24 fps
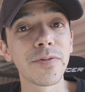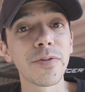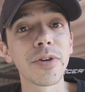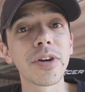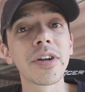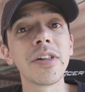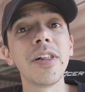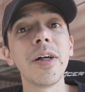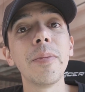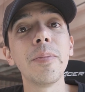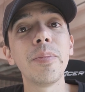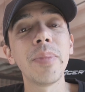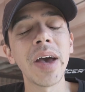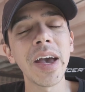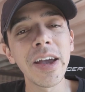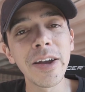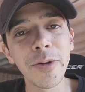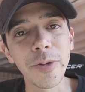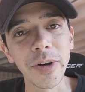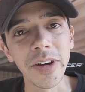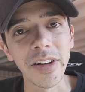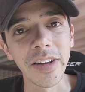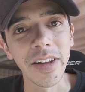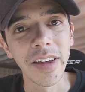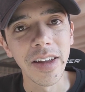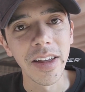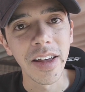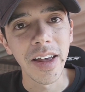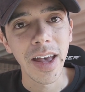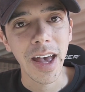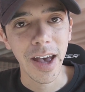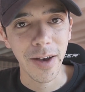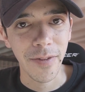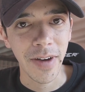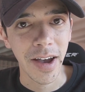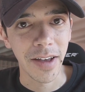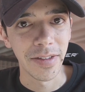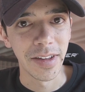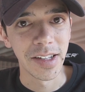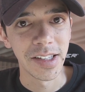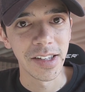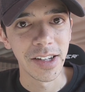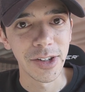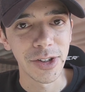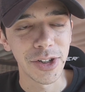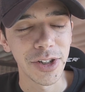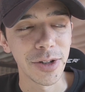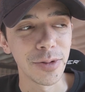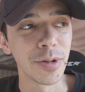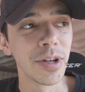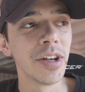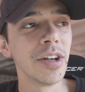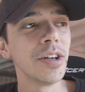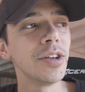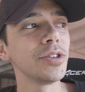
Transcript: for Club Penguin have had this issue.